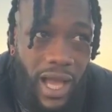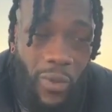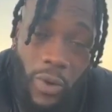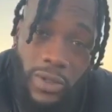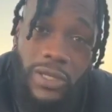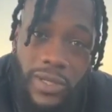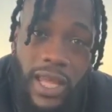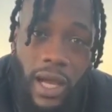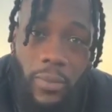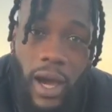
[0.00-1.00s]
I want them
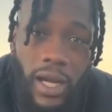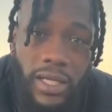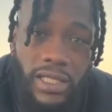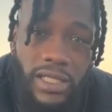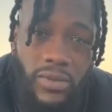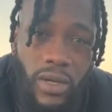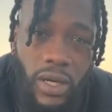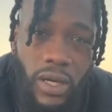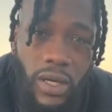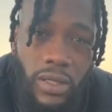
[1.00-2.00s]
to think about us as
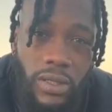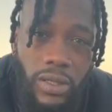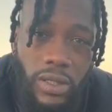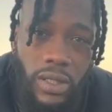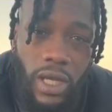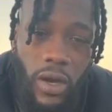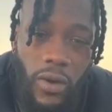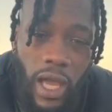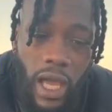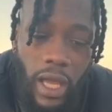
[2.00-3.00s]
well, you
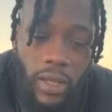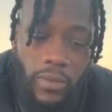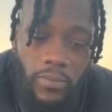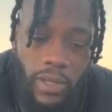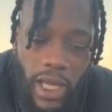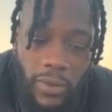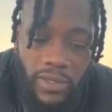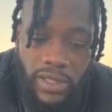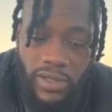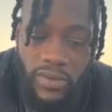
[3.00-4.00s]
know, and being
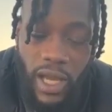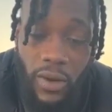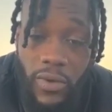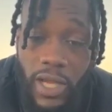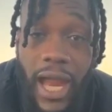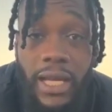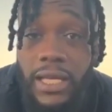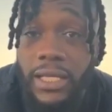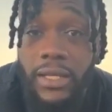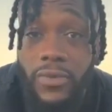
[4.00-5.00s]
to do that, we got to
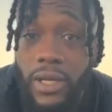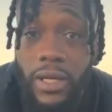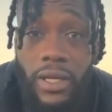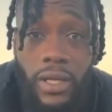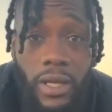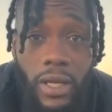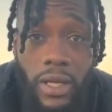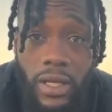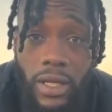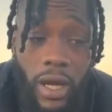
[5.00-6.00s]
get in the ring,
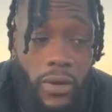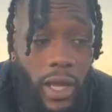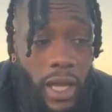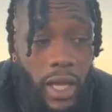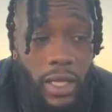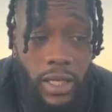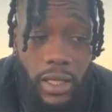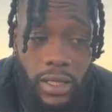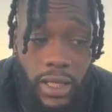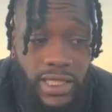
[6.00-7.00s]
you know,
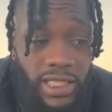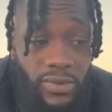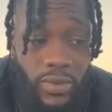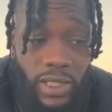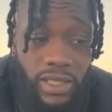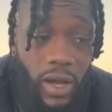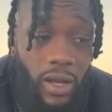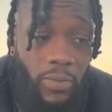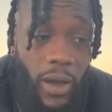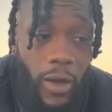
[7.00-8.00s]
and that's just what it's
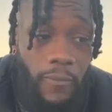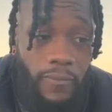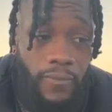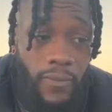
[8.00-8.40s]
all about.